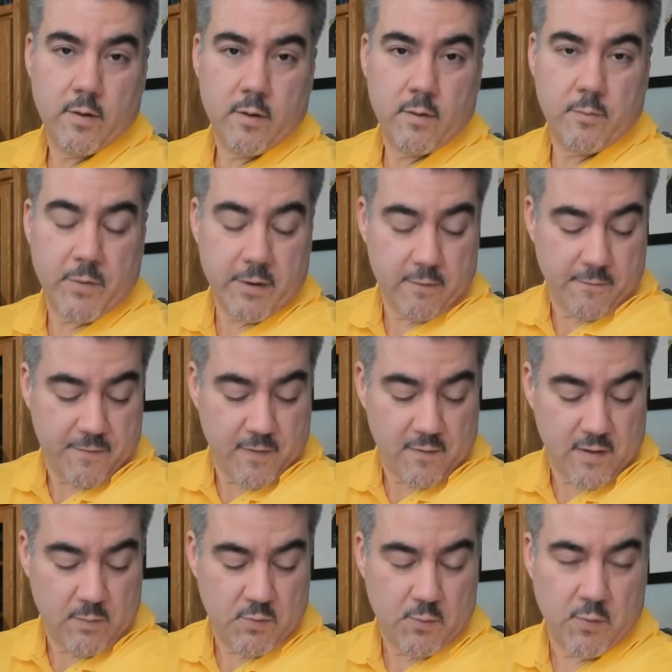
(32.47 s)
Imperial
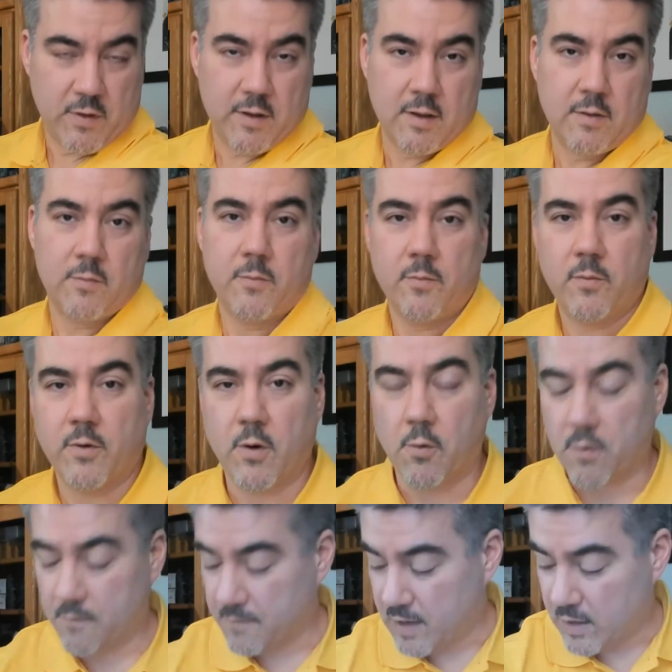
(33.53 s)
Fist symbol with the
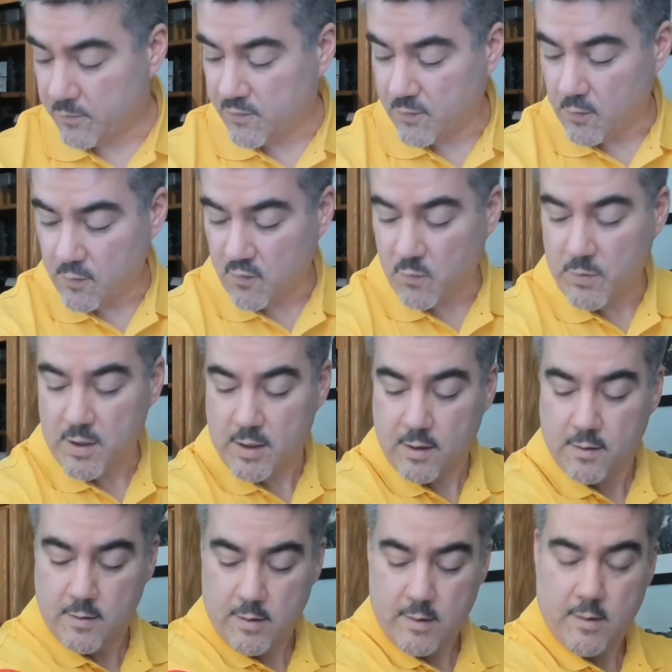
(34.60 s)
coat of arms, so to speak,
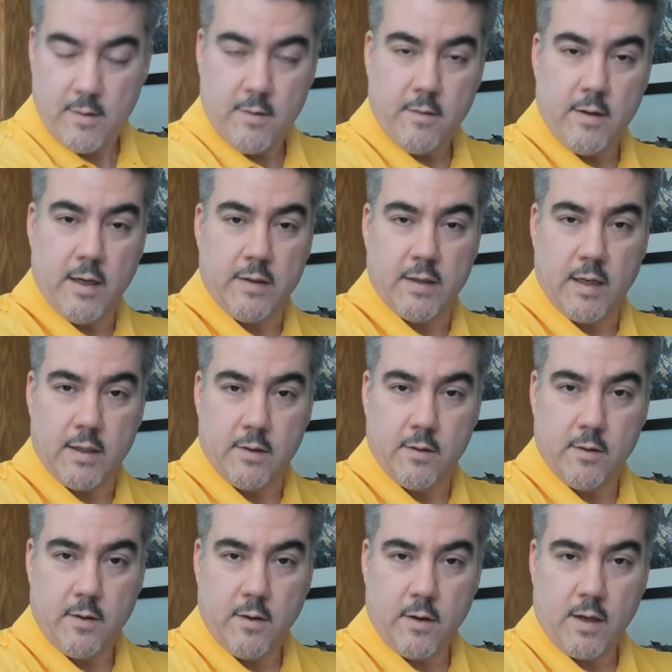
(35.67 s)
and
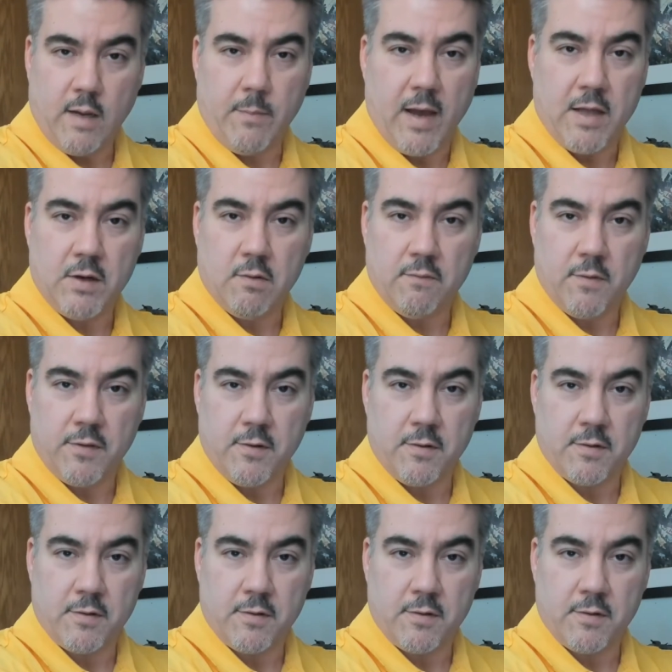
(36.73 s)
then Commander of the 3rd